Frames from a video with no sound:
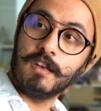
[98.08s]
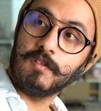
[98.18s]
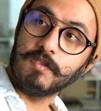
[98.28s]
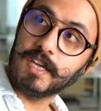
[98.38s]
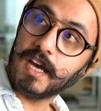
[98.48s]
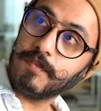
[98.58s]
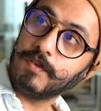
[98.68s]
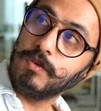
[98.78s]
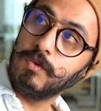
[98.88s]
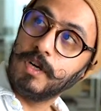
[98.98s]
one
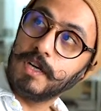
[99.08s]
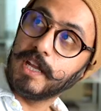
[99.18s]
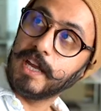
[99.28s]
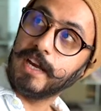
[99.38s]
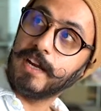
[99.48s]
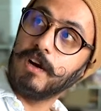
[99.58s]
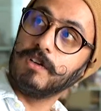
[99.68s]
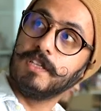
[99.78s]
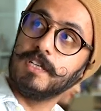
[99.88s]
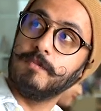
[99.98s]
important and really
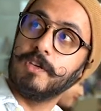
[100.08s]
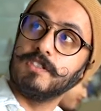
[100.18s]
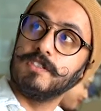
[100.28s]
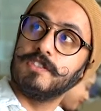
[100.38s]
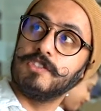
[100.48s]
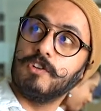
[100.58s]
hard step, because it's